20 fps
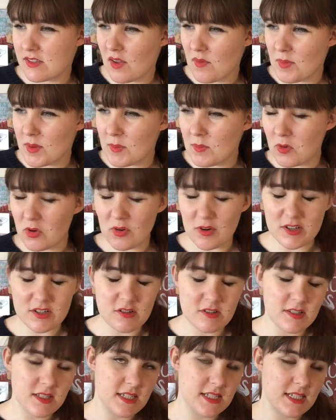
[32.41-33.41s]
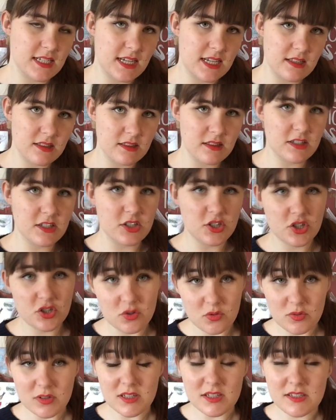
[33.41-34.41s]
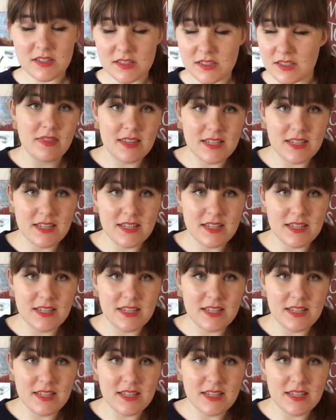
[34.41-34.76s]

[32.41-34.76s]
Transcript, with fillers: I've been more interested in the shortlist.